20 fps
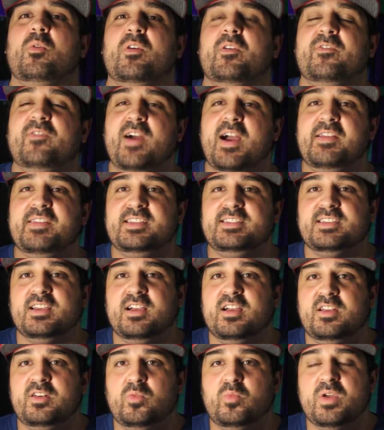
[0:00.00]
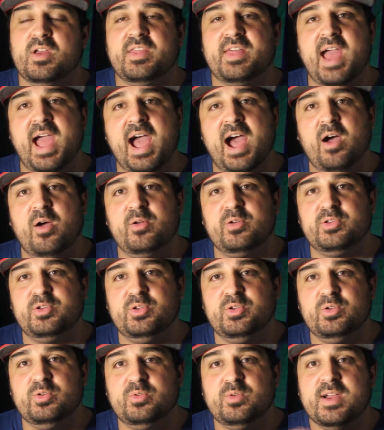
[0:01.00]
We're finally done with how
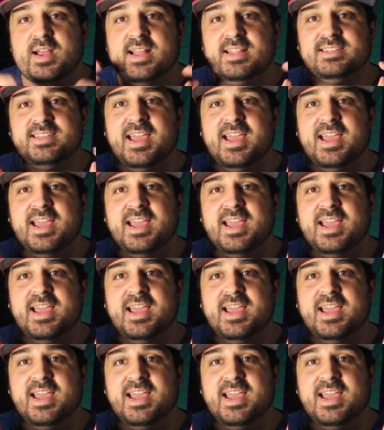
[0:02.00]
to